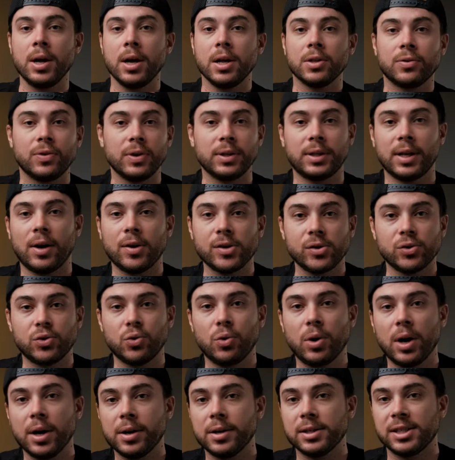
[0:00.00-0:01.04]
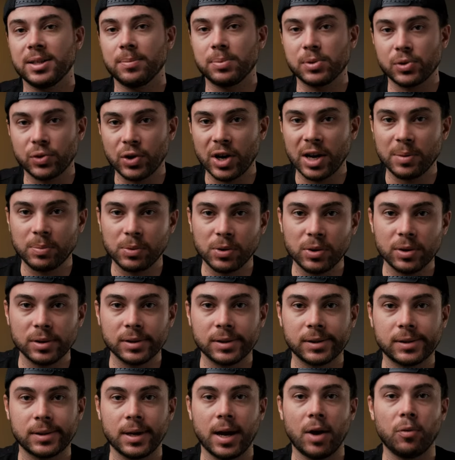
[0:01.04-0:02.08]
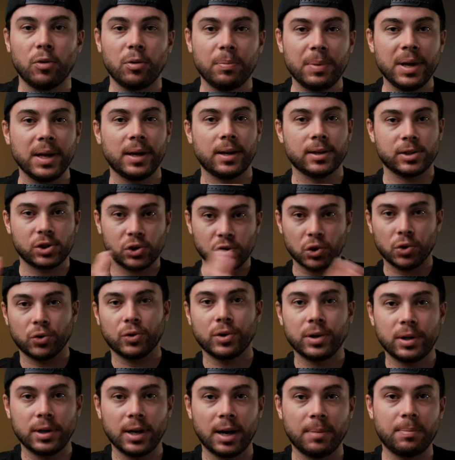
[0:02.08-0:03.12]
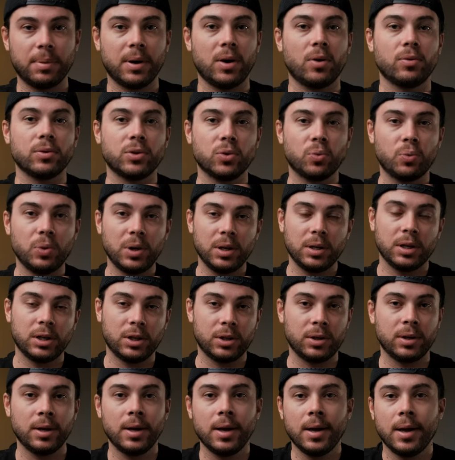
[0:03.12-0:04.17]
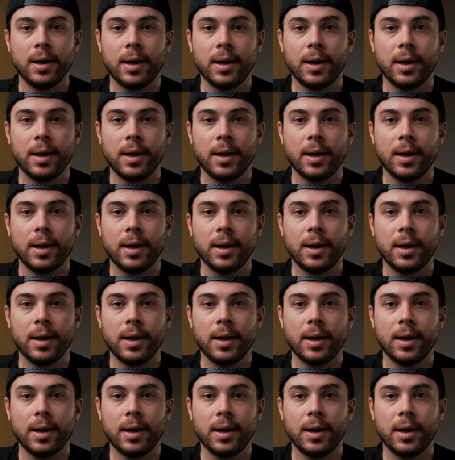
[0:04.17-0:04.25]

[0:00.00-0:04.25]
3,200 subscribers, I will make a story about the winner